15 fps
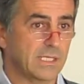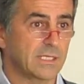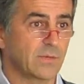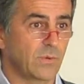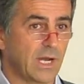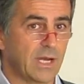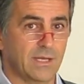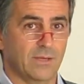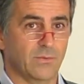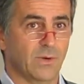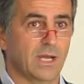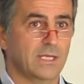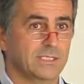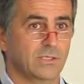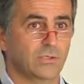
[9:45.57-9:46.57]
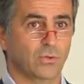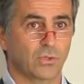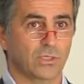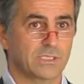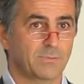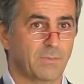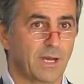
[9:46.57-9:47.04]
Why is it
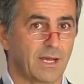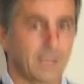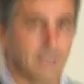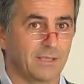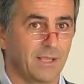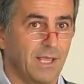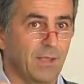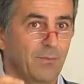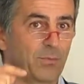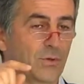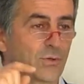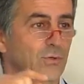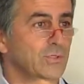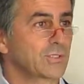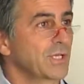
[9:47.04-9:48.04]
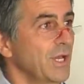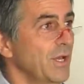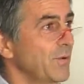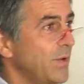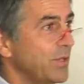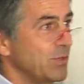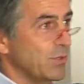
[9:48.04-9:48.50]
called SMILE? Because
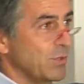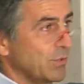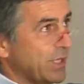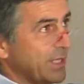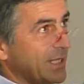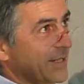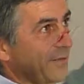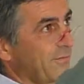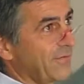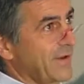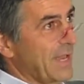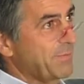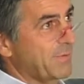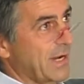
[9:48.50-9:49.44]
when you look at that flap,